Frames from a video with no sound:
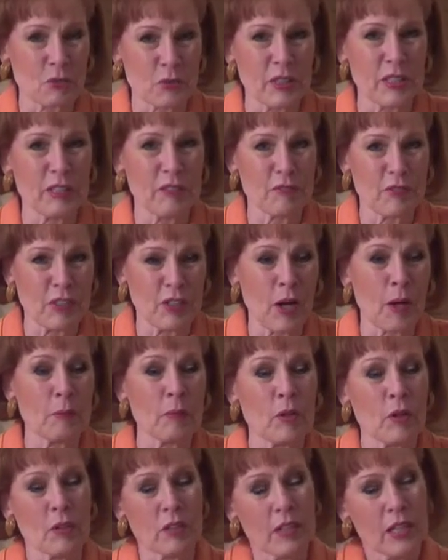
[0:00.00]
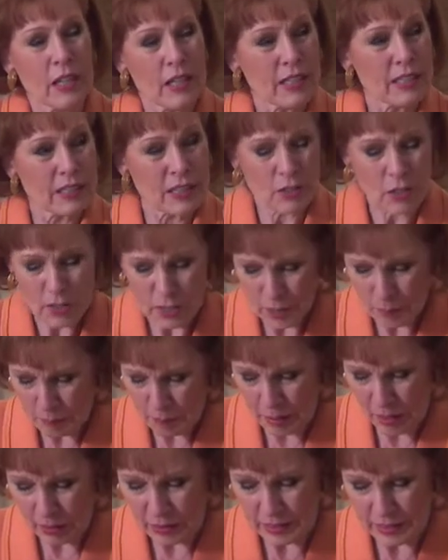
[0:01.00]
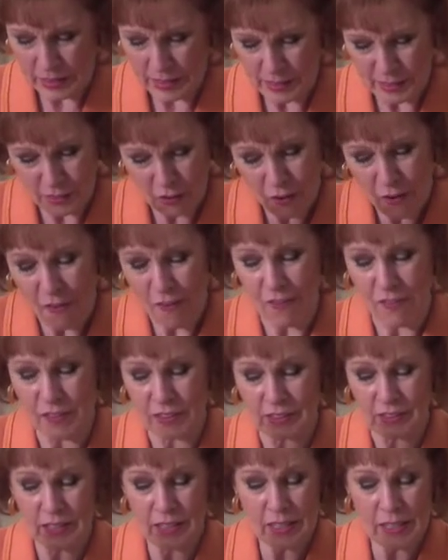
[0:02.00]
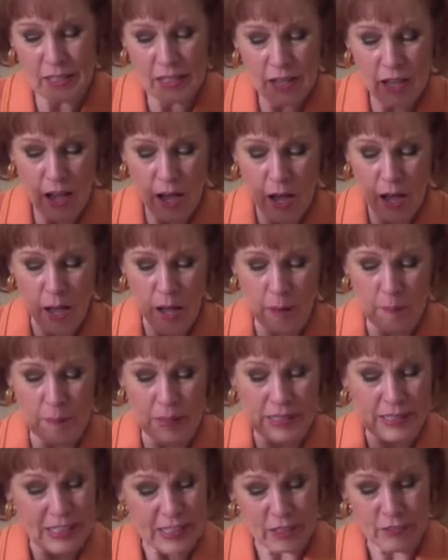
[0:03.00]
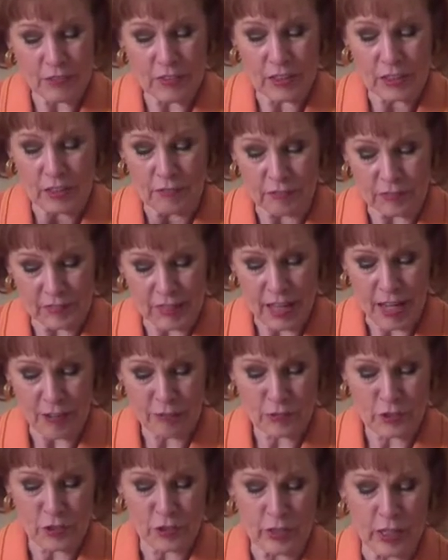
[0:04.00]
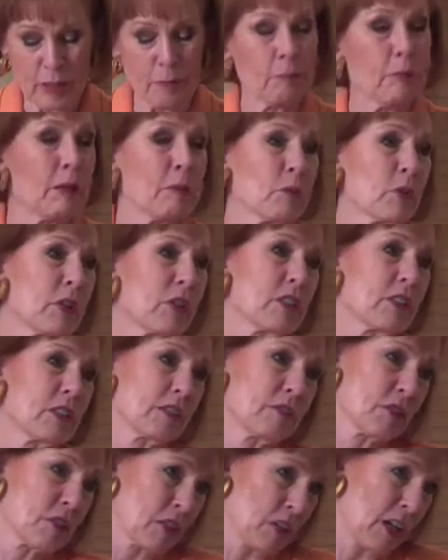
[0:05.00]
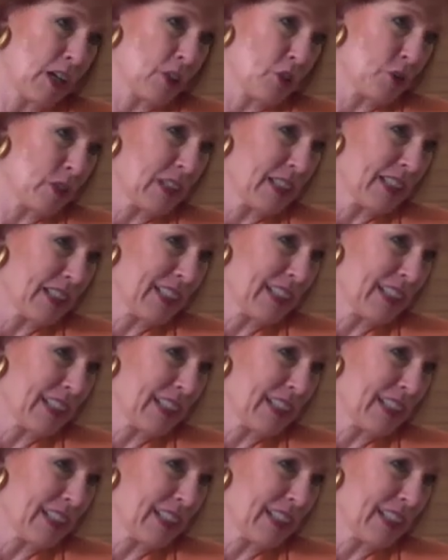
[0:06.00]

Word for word: really phenomenal. Let's talk about. It's called um, An Evening of Laughter and Memories of Sinatra.